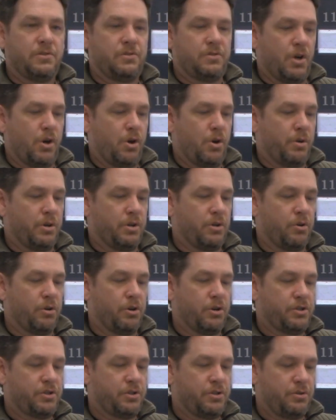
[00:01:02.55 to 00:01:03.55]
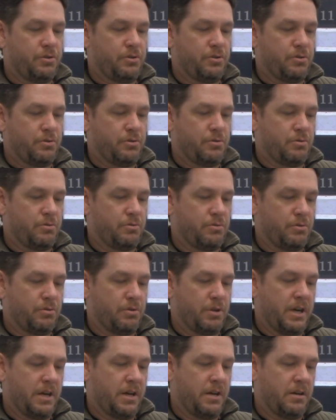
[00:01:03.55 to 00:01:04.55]
So in order
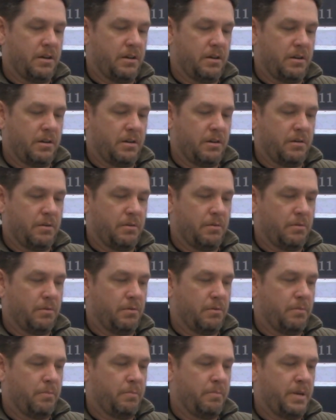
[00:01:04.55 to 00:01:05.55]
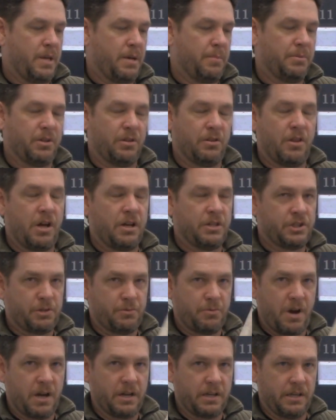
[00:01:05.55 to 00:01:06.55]
to uh, be able to
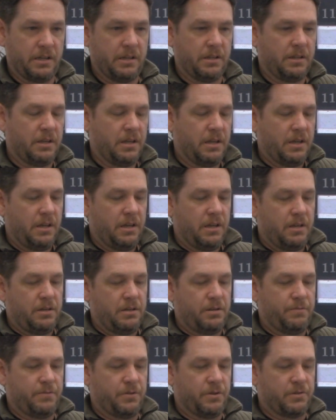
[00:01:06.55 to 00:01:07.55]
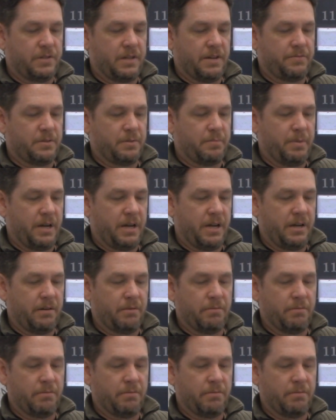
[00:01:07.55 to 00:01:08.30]
launch a rocket, you first have to buy a